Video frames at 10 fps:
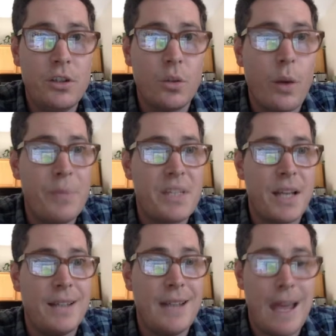your
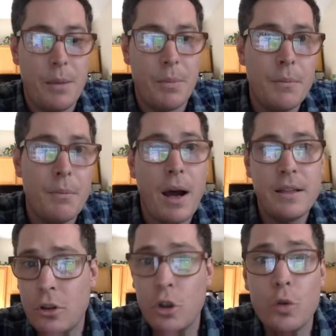website name.
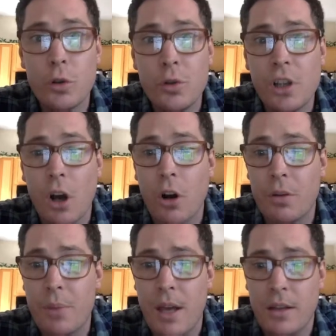Mine's Guru's
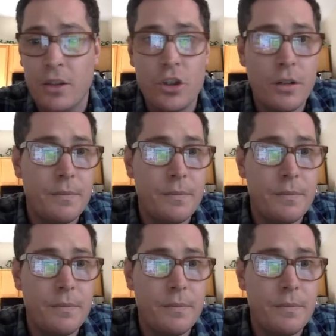Art Page.